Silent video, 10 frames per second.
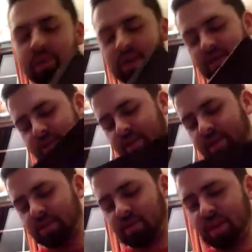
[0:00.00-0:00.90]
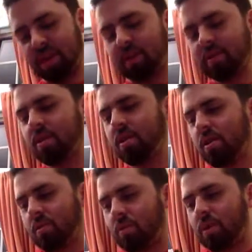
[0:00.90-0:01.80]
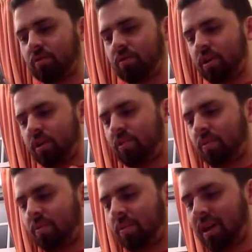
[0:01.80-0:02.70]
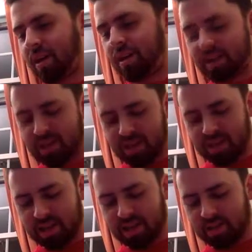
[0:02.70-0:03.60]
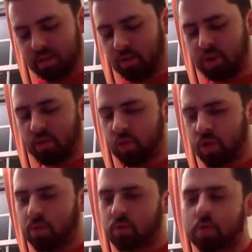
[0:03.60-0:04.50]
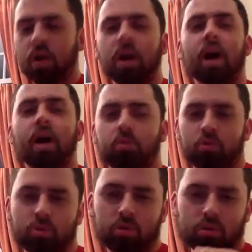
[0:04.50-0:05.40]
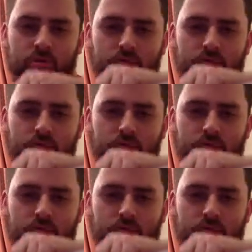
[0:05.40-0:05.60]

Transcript: But that's okay. We all forgive him and his 2-record run. Admirable.